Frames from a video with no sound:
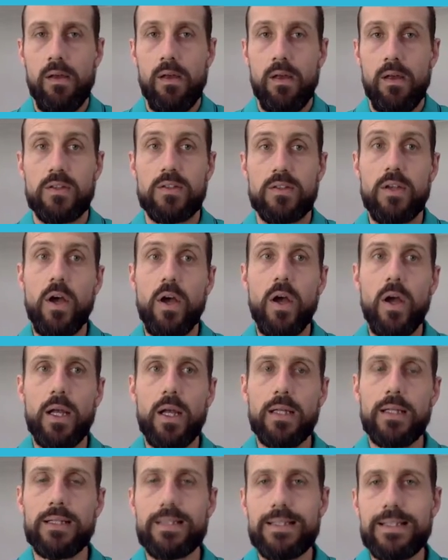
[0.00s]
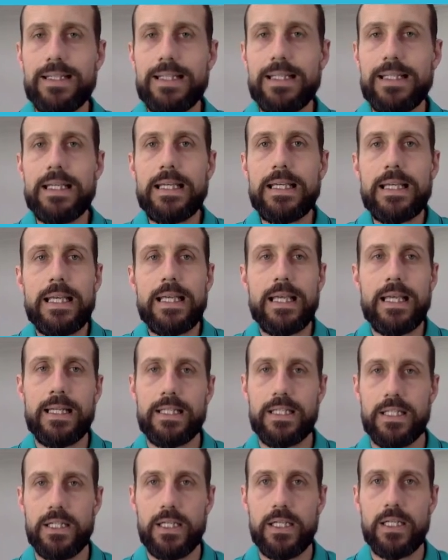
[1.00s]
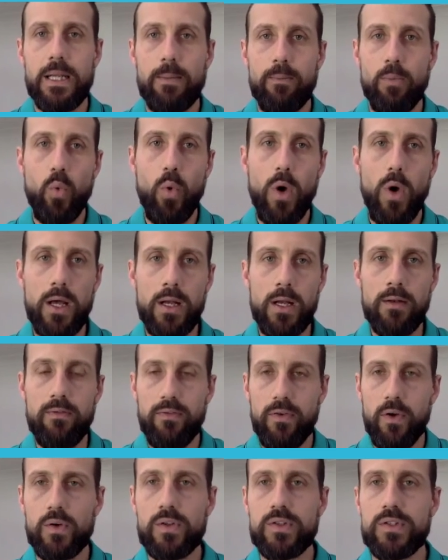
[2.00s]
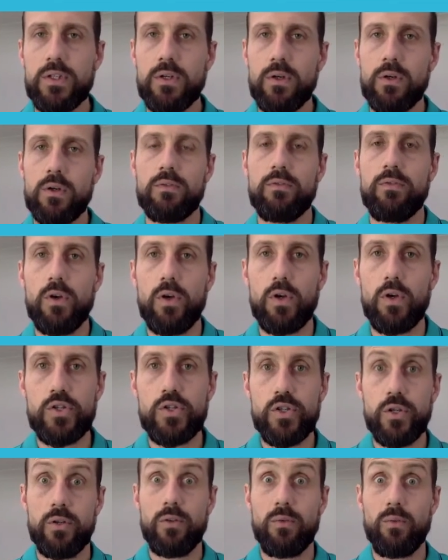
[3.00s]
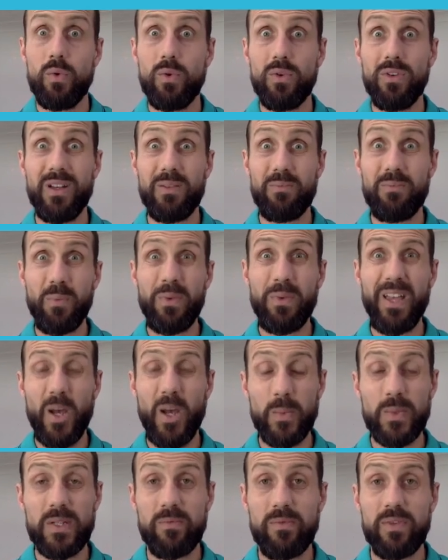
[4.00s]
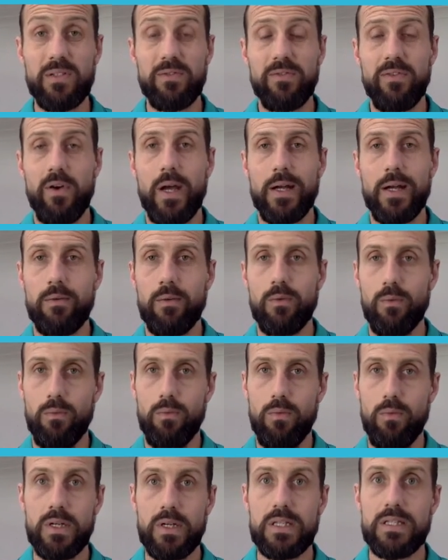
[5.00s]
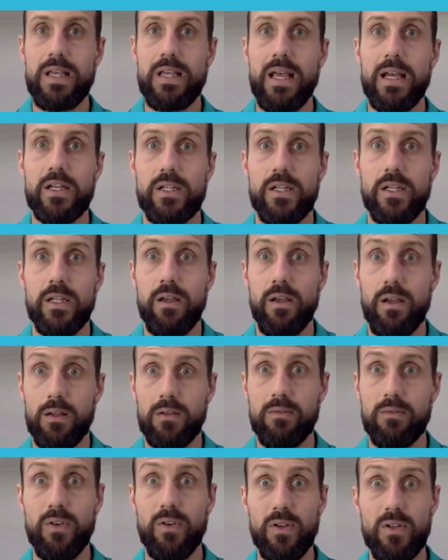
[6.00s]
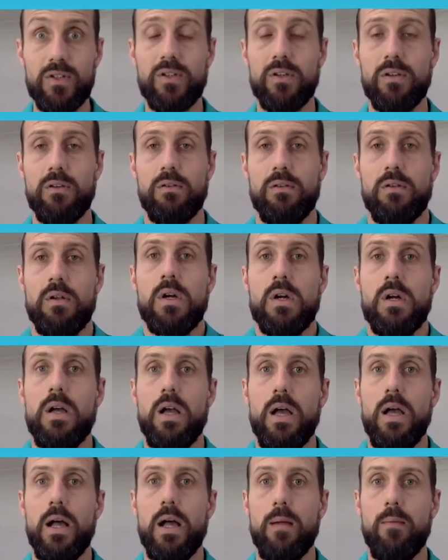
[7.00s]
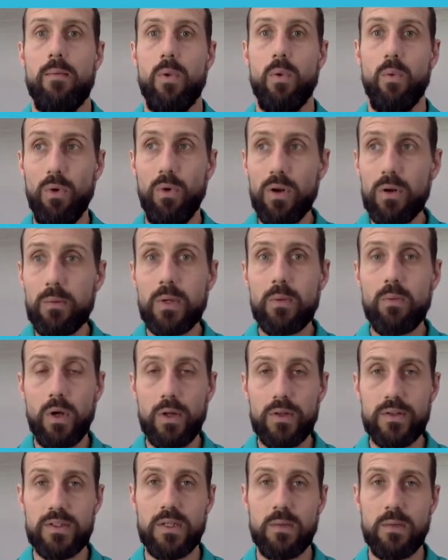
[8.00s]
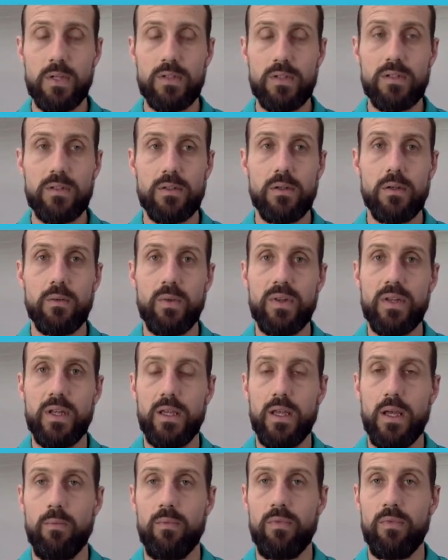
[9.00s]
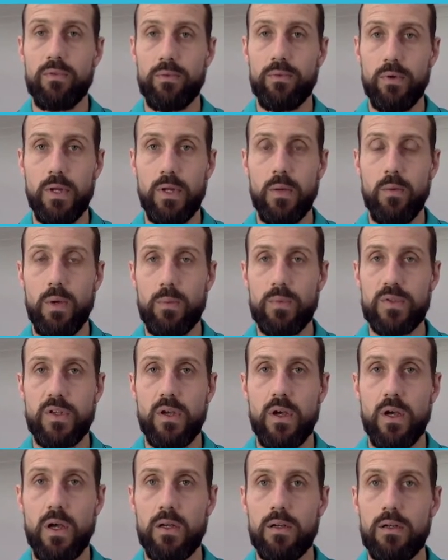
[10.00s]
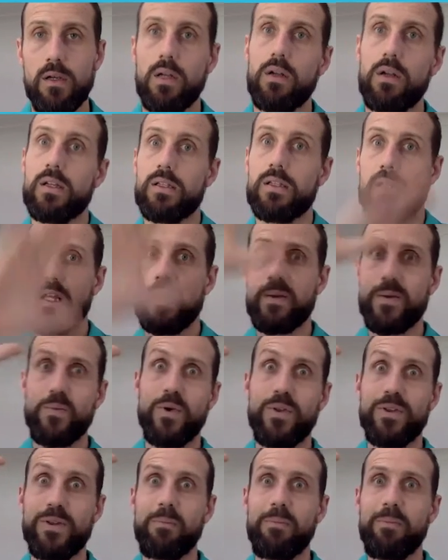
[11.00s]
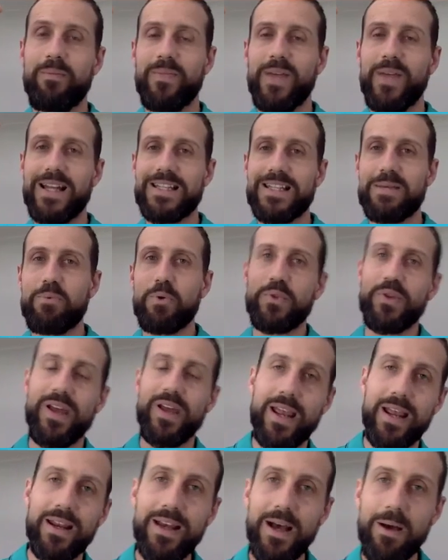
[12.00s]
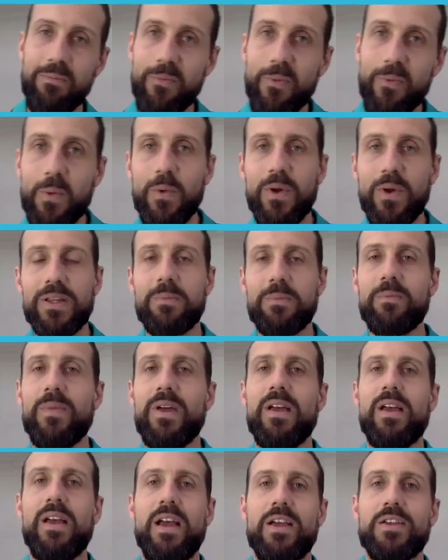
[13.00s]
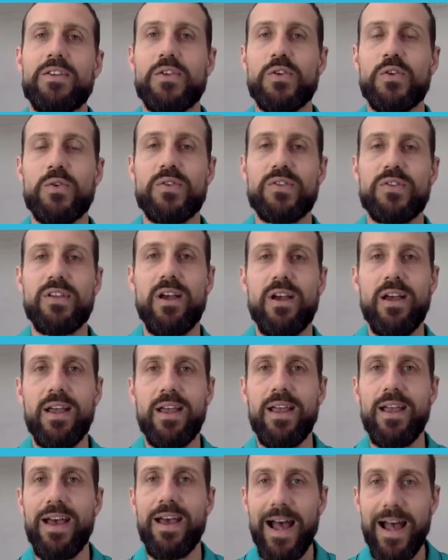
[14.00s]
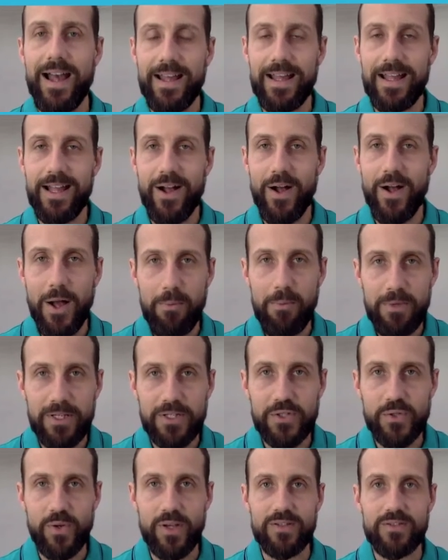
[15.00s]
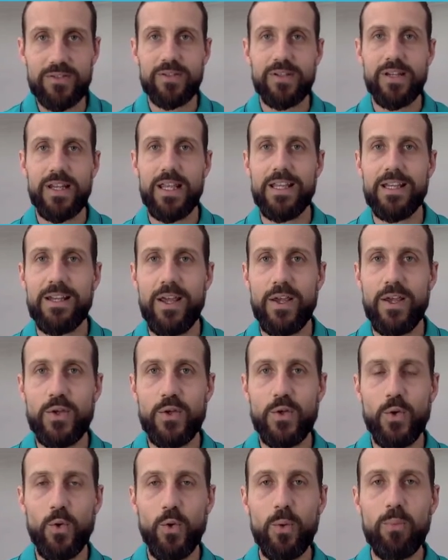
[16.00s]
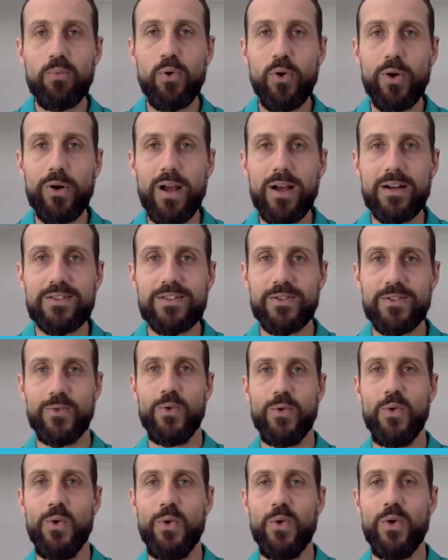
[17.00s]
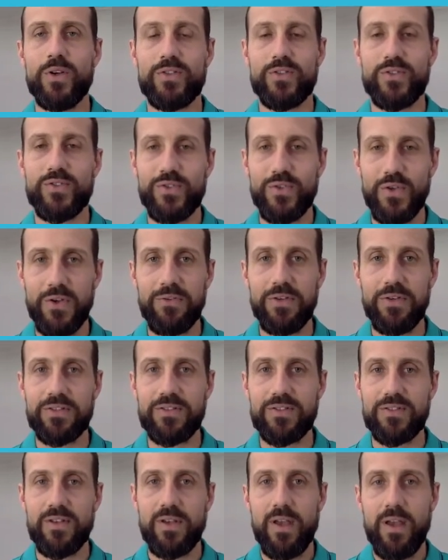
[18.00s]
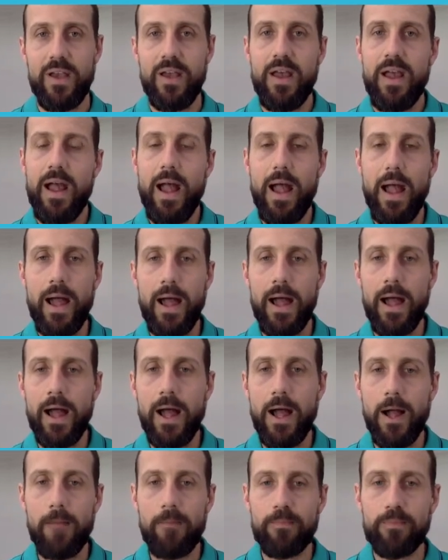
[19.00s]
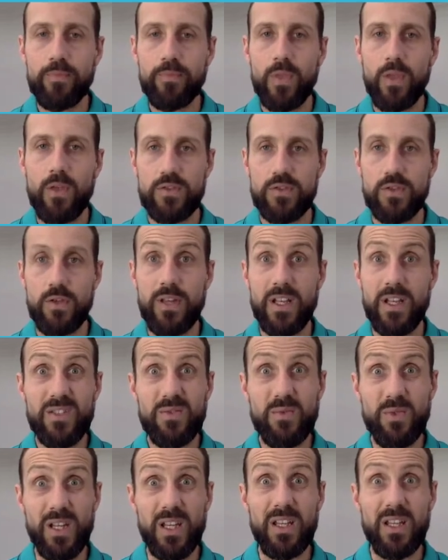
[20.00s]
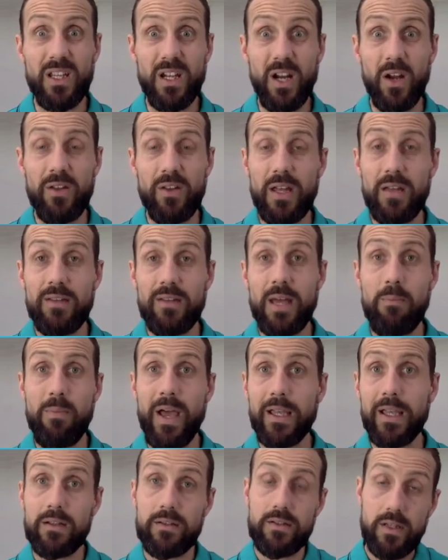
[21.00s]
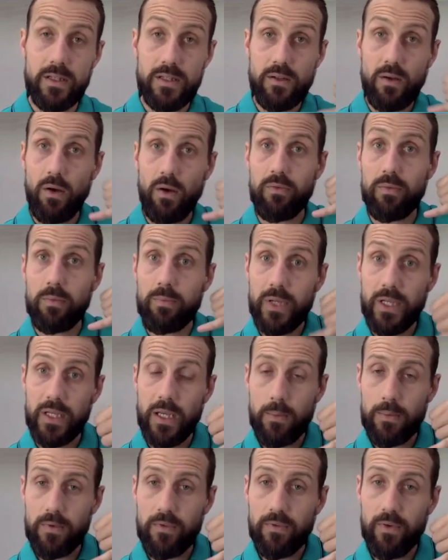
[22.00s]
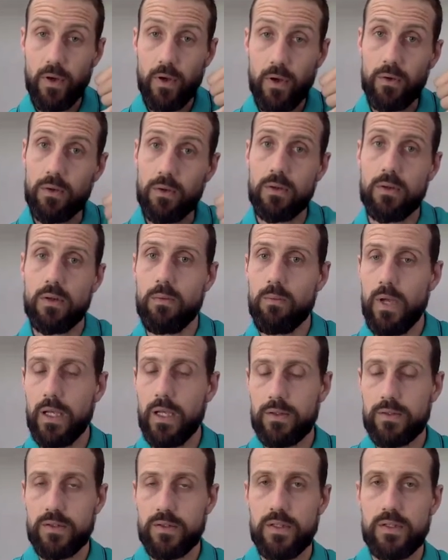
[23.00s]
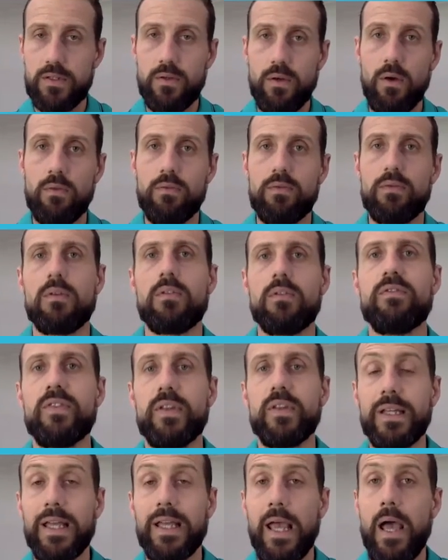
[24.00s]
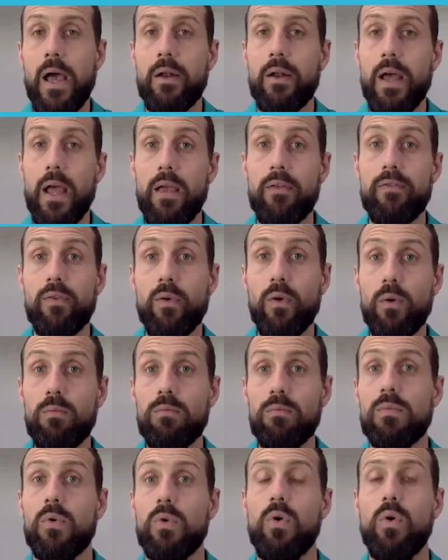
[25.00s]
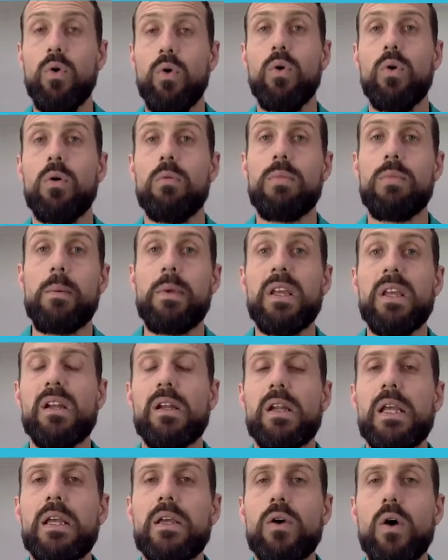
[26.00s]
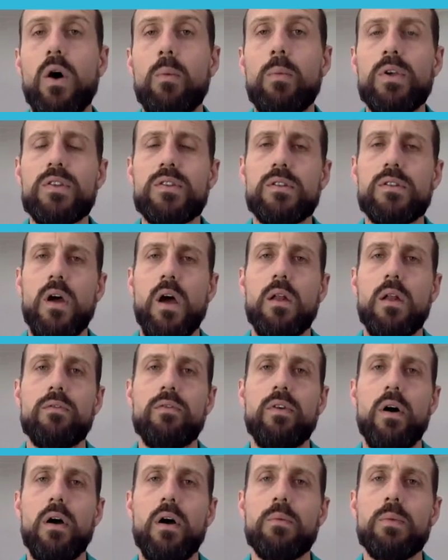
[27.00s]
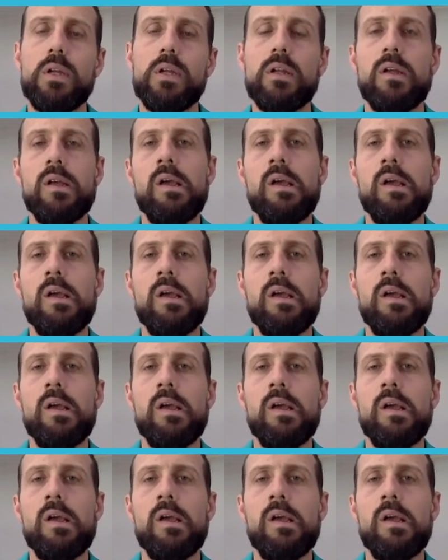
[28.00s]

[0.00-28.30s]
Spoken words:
So let's dig into number 1, focusing on conversion. Well, it probably helps if we define what is actually conversion. What do we want someone to do when they come through their website? And ideally, we want them to put their hand up. We want them to say, hey, I'm interested in your product or service. So that's really, that may consist of picking up the phone, may consist of filling out a form, or maybe in an e-commerce style environment,